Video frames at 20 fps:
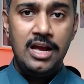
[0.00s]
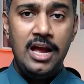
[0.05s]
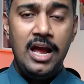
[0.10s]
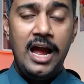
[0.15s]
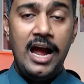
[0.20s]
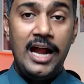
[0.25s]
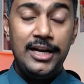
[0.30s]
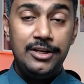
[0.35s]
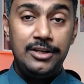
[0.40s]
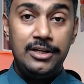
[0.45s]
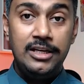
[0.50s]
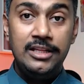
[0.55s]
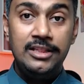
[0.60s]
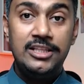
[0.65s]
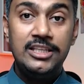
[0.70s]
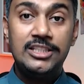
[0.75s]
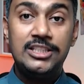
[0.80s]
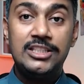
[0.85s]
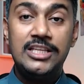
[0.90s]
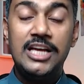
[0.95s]
And in
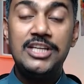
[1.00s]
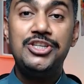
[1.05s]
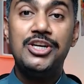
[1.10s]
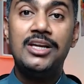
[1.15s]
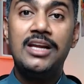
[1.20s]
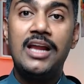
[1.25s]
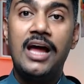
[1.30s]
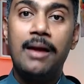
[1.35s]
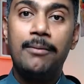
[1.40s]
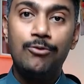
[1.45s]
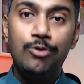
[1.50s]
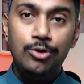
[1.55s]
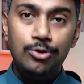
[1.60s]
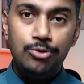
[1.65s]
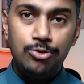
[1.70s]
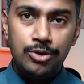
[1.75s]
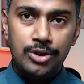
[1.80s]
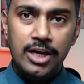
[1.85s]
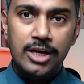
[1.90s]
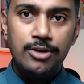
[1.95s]
this session, I am going to
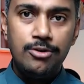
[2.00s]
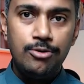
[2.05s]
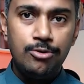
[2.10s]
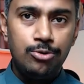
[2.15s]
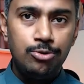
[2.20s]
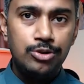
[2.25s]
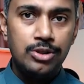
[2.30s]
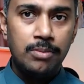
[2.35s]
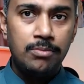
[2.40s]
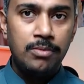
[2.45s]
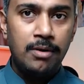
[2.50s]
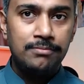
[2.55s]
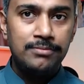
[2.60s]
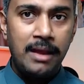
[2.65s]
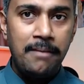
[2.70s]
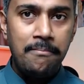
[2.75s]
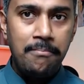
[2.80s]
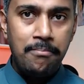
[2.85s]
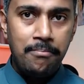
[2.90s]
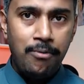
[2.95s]
take you through some of the
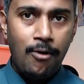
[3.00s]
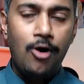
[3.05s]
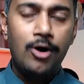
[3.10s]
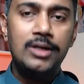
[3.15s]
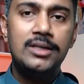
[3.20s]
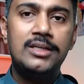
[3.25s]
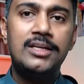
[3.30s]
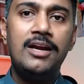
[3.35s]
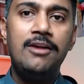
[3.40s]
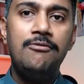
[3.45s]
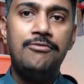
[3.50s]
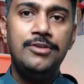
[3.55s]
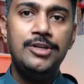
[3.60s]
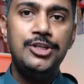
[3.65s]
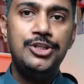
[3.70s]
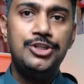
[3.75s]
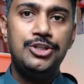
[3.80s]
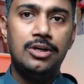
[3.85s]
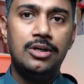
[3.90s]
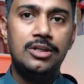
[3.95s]
important
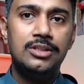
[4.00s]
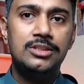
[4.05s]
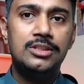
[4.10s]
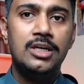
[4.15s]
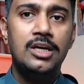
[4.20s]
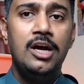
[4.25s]
features